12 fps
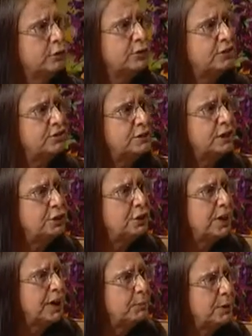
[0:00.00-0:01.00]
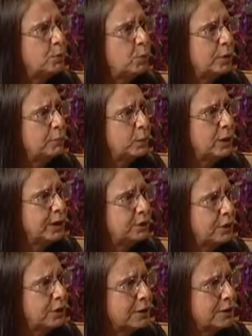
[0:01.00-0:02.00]
this teacher came in one morning
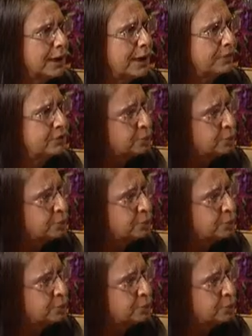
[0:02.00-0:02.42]
to her class.